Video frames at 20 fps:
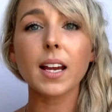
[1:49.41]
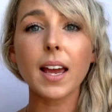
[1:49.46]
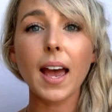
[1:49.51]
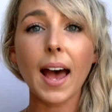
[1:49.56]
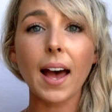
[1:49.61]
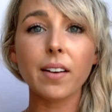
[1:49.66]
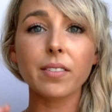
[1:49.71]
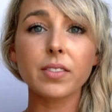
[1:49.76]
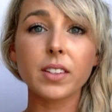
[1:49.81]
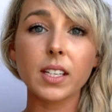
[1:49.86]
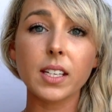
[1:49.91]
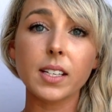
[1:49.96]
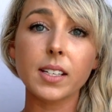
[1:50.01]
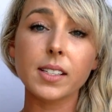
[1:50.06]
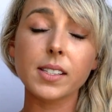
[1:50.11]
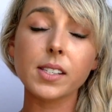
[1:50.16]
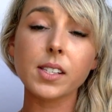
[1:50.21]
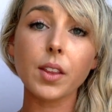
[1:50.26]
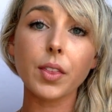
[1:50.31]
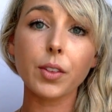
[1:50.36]
I have
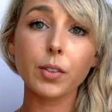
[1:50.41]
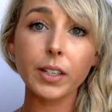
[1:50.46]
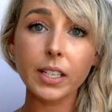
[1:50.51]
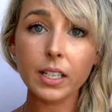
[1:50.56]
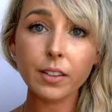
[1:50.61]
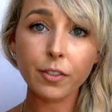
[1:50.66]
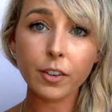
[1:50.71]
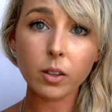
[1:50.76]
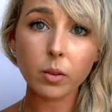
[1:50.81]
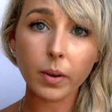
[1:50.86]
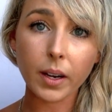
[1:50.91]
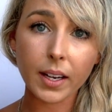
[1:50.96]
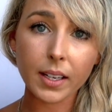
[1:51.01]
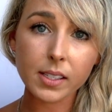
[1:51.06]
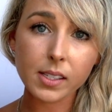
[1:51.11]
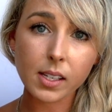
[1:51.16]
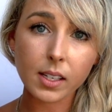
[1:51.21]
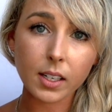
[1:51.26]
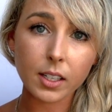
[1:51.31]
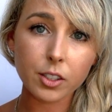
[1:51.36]
these 3 different
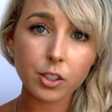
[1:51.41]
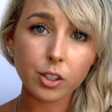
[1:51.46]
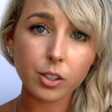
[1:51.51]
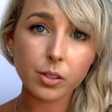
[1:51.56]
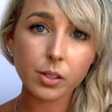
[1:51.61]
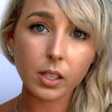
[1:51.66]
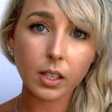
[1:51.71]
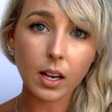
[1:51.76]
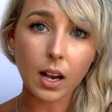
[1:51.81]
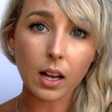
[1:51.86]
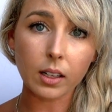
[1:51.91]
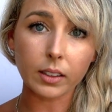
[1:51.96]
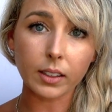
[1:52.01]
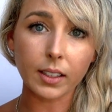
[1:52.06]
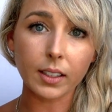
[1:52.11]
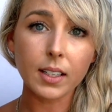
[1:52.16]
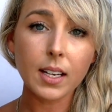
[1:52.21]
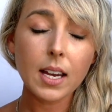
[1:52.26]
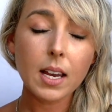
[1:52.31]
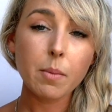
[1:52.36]
ways that I choose a
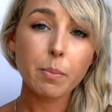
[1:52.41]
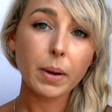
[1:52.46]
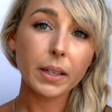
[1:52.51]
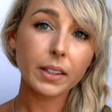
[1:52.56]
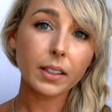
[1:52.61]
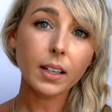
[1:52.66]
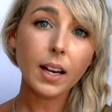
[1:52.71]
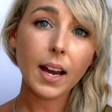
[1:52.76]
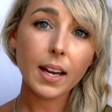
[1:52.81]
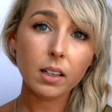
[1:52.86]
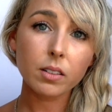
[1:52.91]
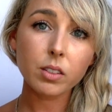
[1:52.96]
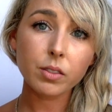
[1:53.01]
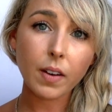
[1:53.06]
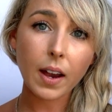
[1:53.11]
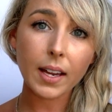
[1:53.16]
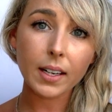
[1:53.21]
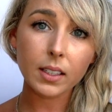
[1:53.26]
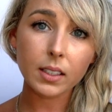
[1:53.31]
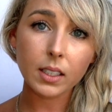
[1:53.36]
color, but they're kind of
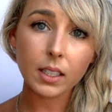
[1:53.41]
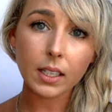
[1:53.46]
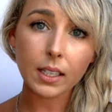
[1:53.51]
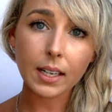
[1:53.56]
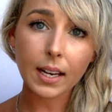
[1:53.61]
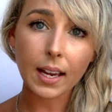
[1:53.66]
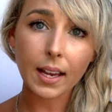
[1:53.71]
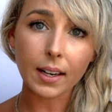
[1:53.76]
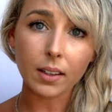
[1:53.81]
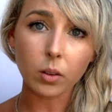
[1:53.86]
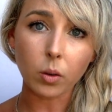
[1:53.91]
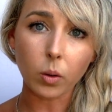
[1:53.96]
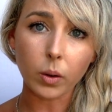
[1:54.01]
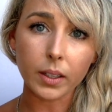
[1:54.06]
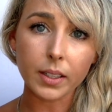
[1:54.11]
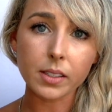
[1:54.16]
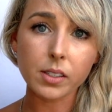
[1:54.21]
divided into categories.